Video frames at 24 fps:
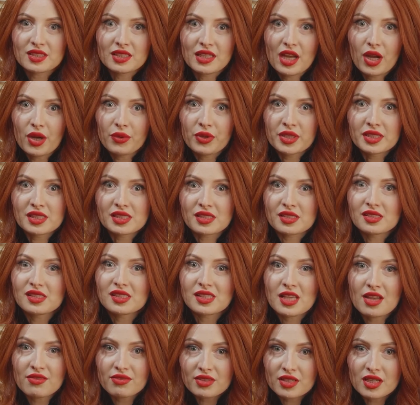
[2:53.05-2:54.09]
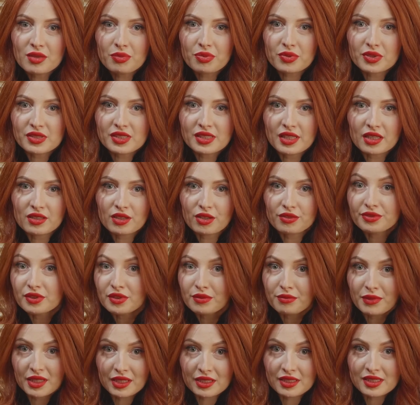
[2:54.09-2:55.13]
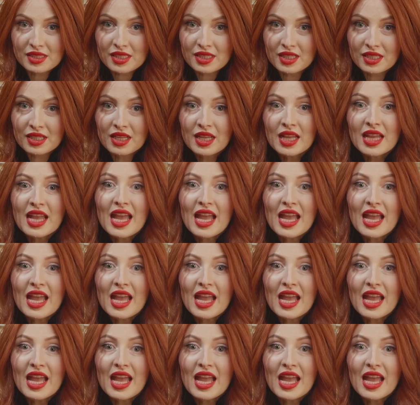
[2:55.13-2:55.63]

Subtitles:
Now it's a 70% of humidity.